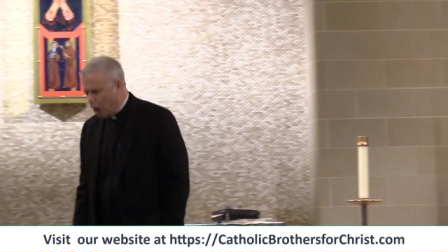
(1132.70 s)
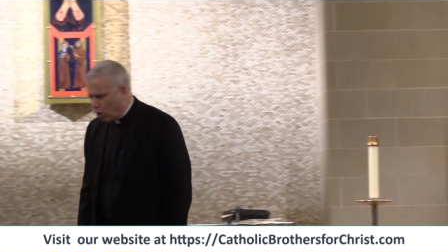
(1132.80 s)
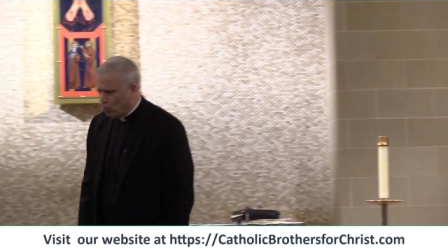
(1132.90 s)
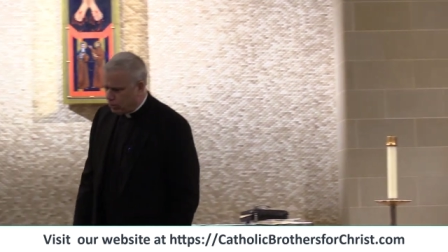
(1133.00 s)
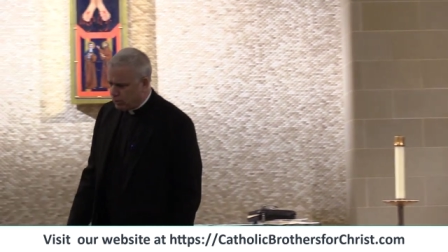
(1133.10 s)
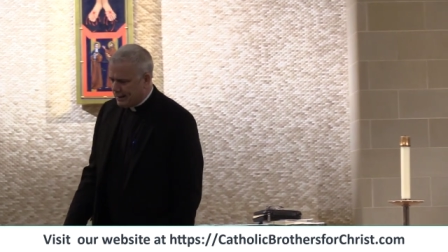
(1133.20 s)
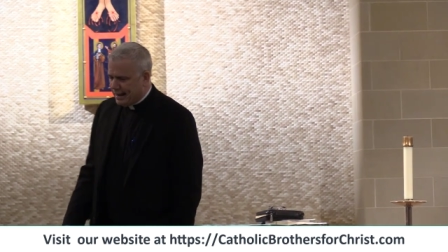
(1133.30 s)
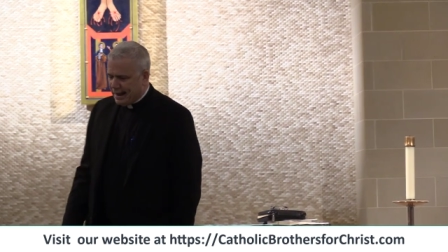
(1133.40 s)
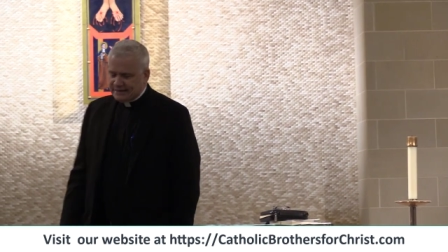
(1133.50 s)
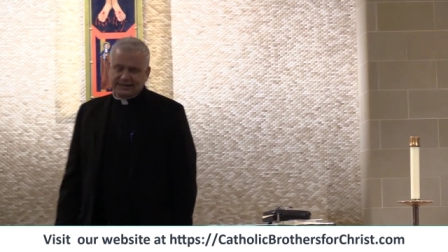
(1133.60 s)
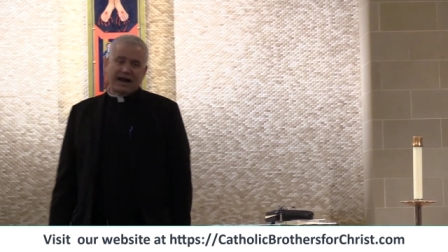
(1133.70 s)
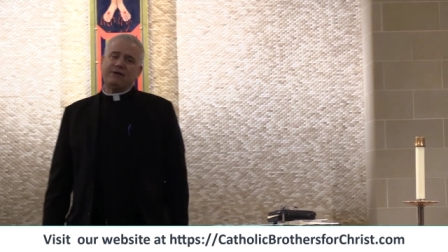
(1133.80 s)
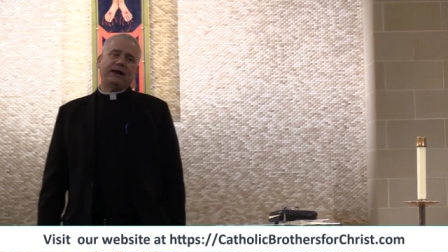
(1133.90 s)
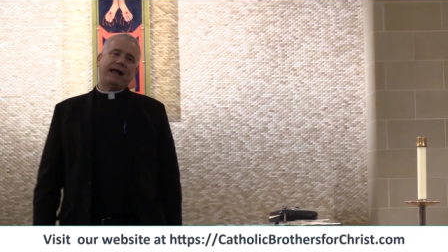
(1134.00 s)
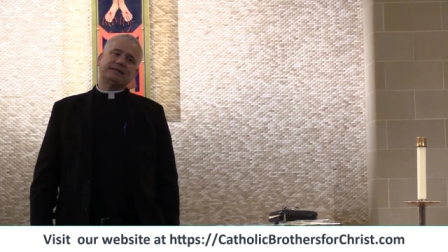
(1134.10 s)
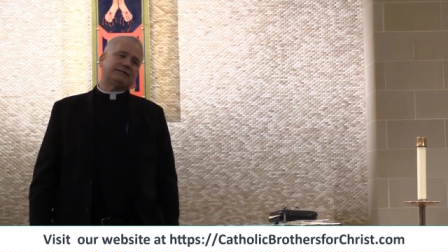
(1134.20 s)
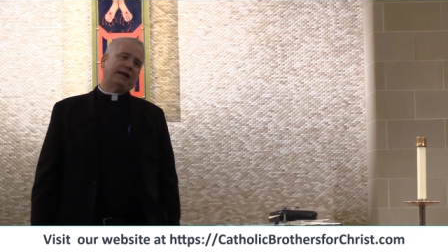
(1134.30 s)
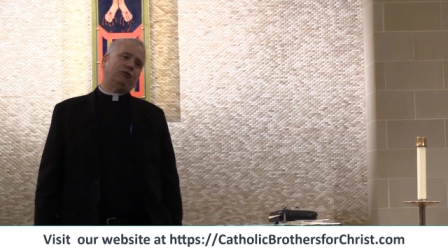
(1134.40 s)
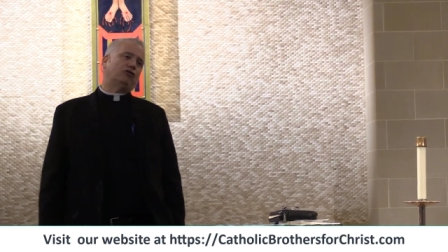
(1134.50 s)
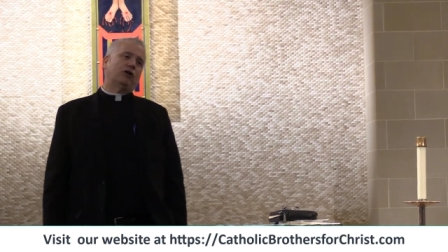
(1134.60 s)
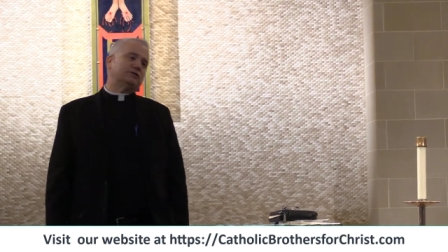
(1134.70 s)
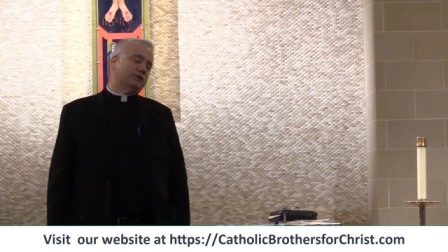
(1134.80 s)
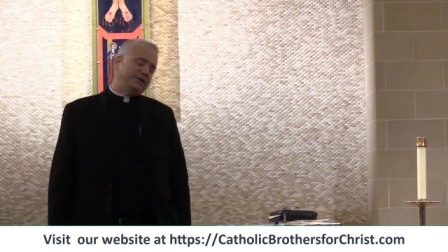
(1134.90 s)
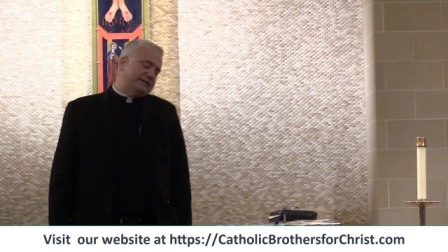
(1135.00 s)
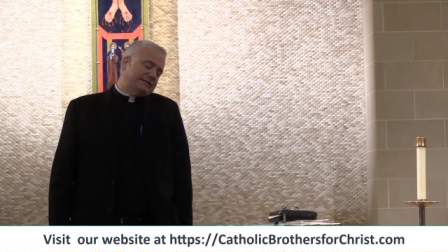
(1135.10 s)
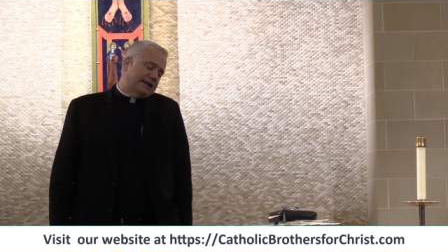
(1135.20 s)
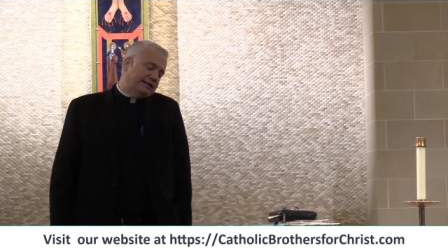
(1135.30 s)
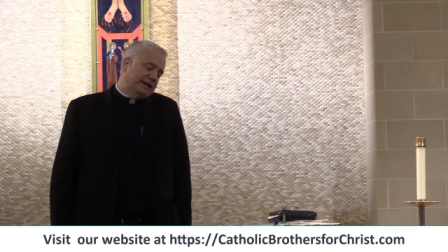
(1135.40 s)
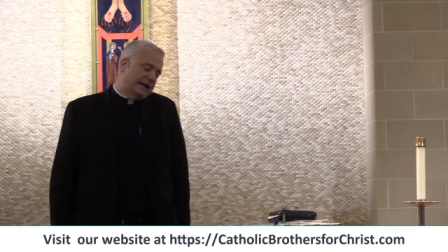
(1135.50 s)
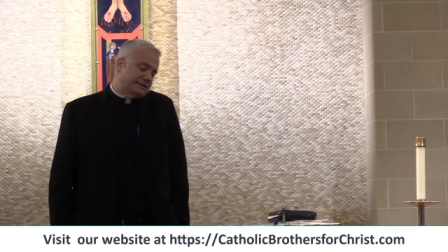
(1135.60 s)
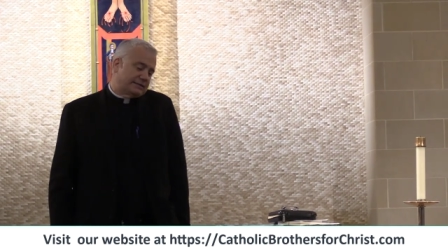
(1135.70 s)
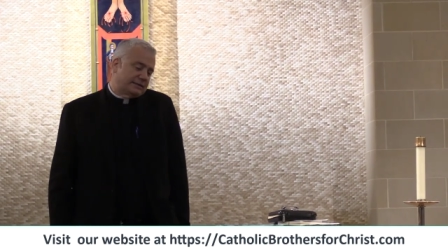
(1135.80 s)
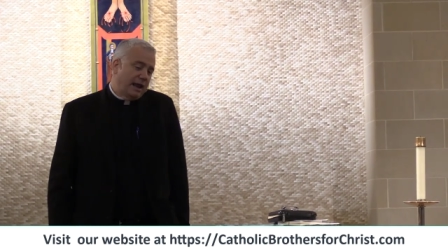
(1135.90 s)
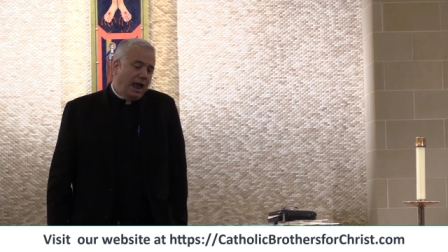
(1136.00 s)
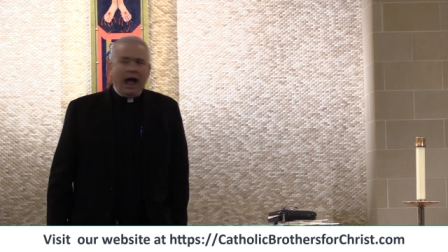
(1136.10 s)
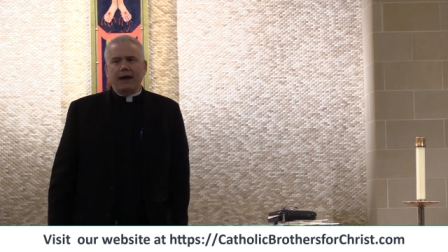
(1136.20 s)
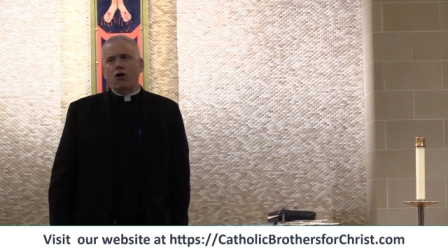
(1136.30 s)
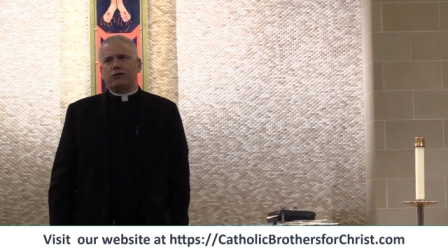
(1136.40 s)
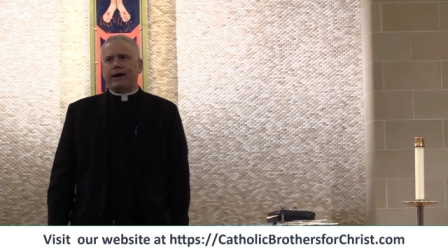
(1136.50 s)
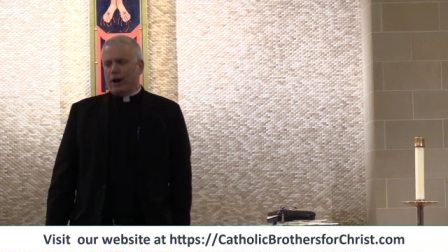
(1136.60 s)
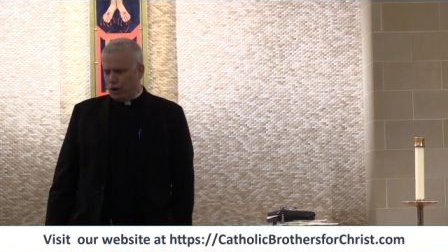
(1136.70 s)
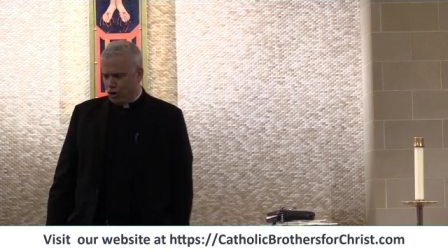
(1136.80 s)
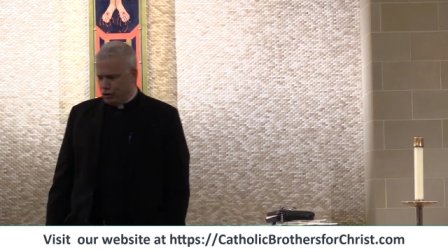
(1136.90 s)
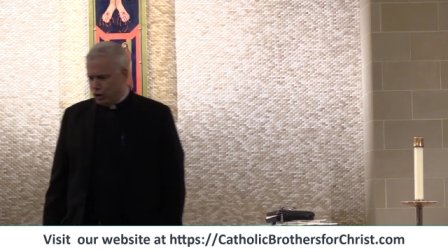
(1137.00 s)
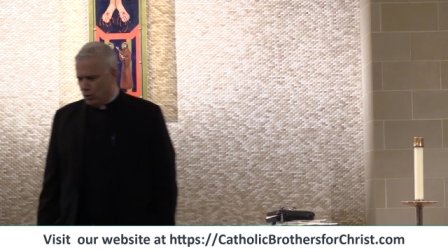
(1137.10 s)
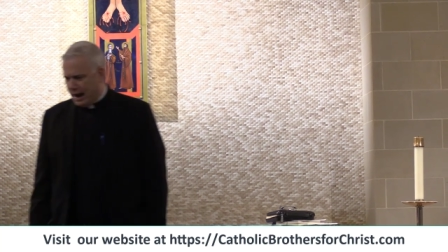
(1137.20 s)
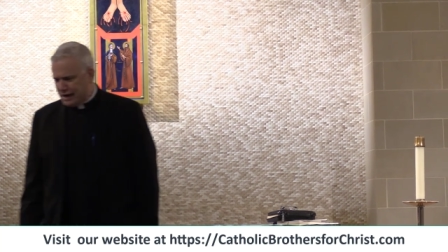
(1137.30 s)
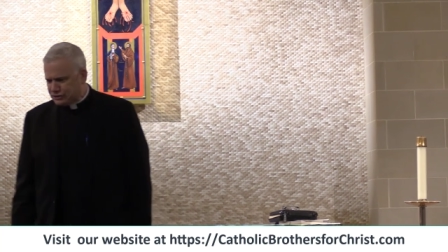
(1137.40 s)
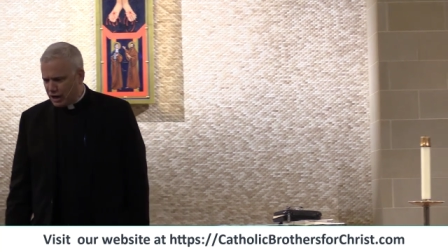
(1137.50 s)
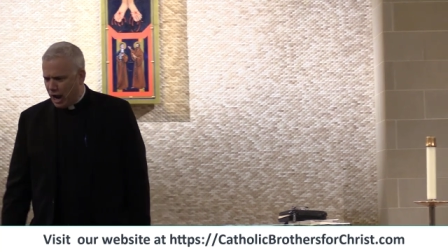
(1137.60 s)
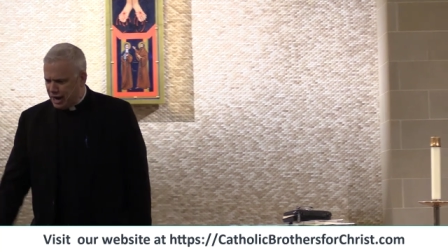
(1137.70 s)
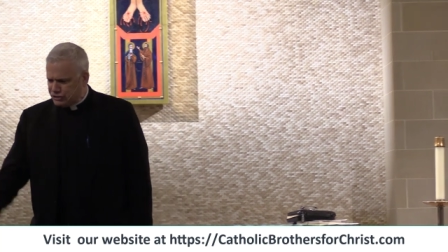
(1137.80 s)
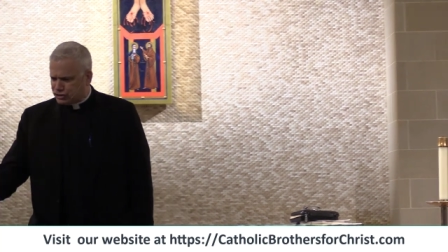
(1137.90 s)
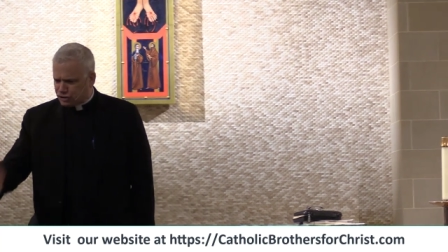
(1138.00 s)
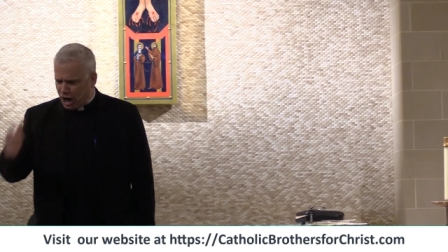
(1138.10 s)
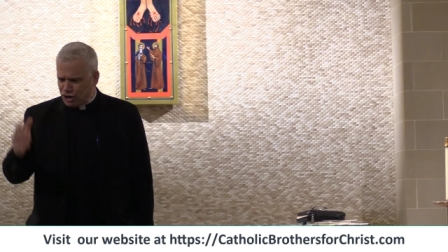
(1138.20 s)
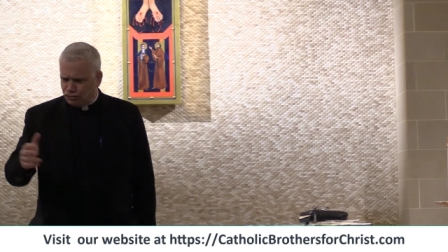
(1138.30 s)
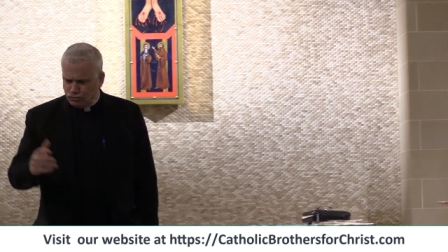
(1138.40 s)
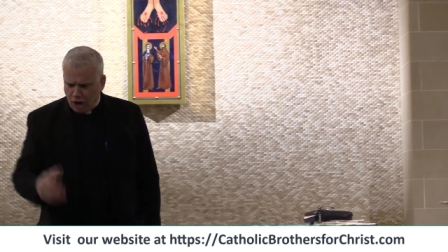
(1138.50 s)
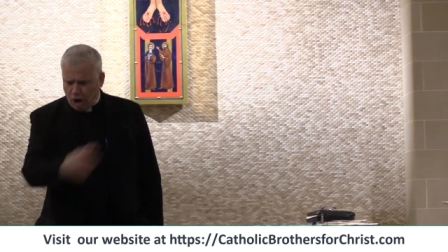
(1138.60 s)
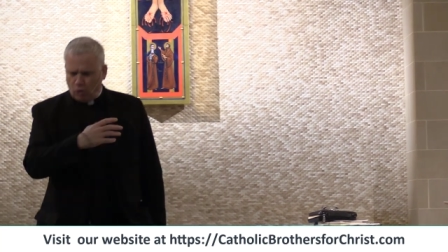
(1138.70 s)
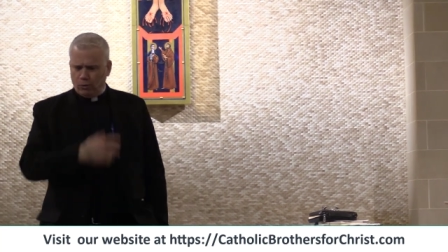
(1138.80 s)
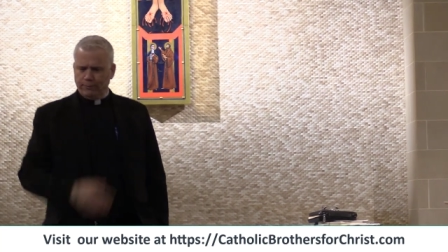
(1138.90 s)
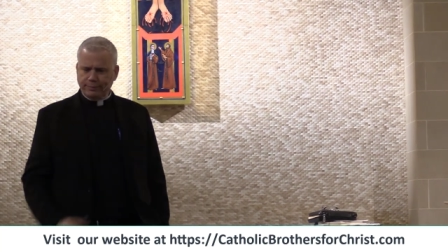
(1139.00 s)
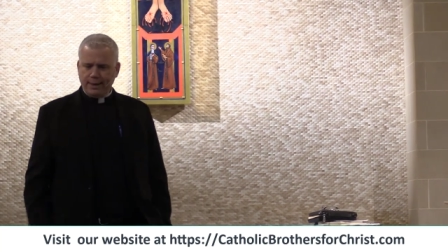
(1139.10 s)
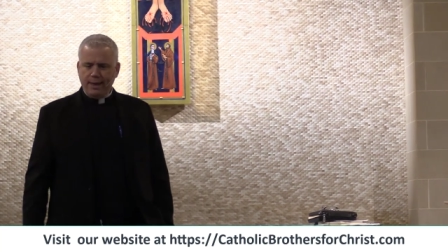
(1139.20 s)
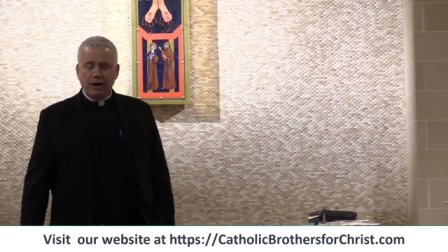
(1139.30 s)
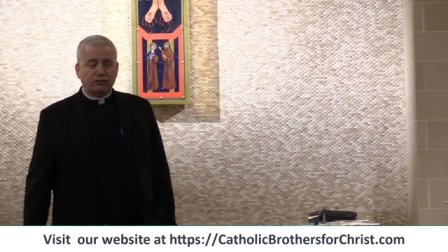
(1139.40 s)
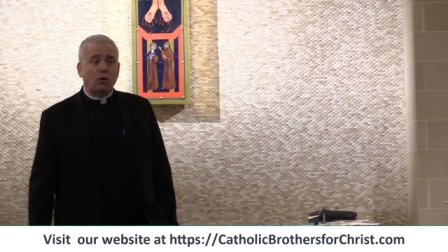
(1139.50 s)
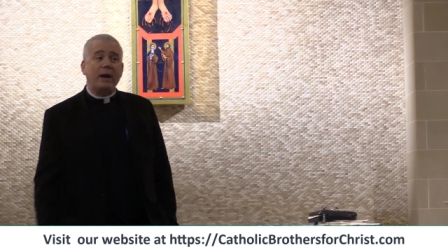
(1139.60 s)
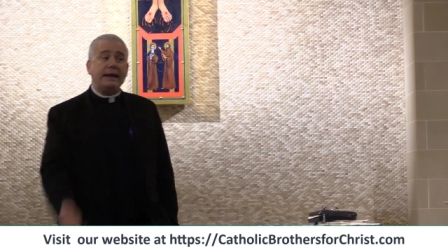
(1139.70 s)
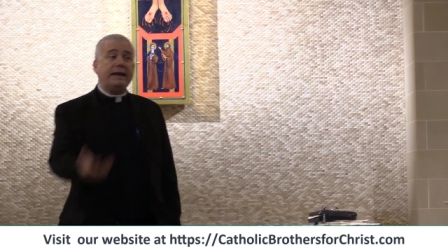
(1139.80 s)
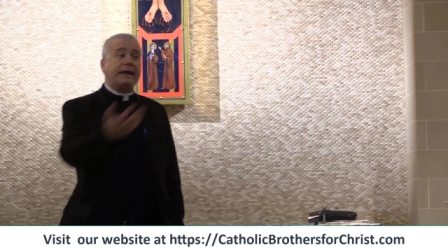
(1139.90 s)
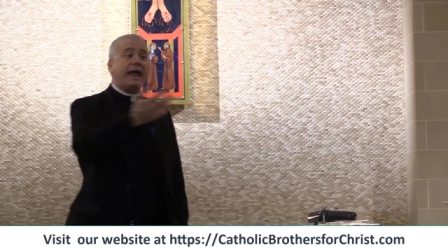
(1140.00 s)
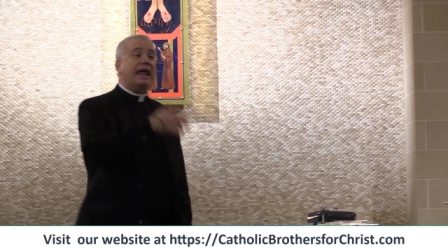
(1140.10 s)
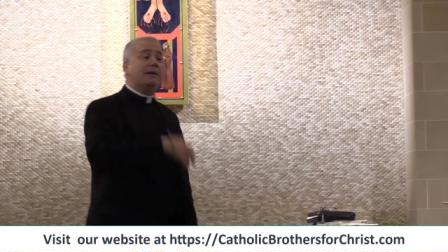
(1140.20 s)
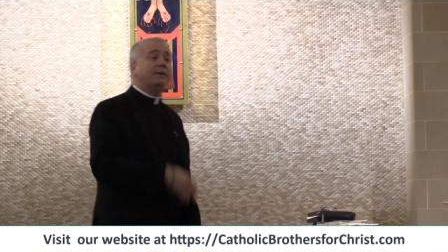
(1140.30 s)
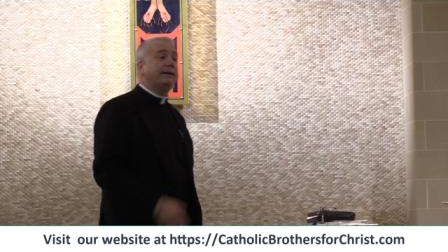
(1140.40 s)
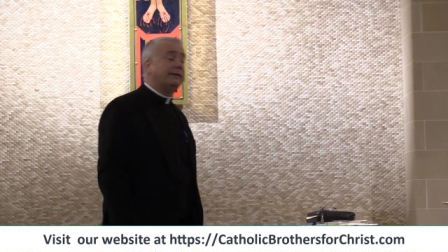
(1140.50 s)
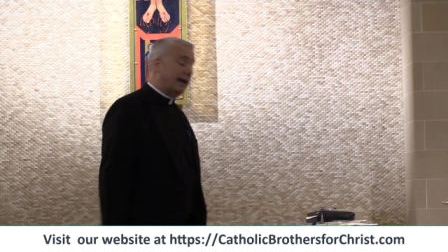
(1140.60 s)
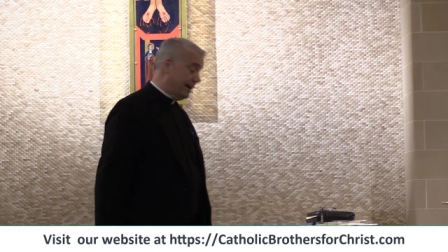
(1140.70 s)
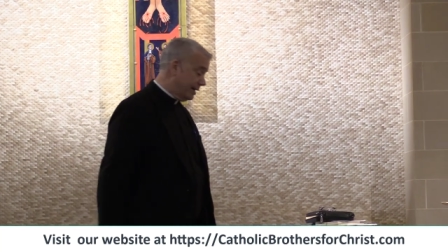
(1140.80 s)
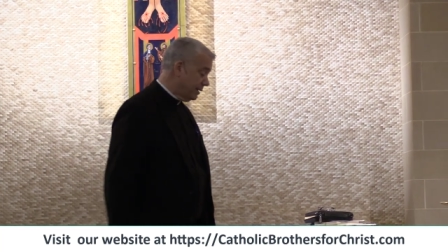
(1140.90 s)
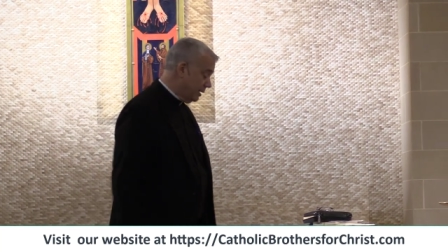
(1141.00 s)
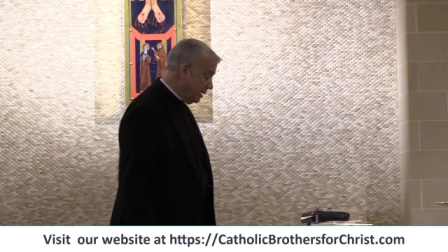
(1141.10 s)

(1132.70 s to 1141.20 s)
no. I said, I already asked St. Joseph. He said yes. I don't care who you ask, I said no. So when he came and uh,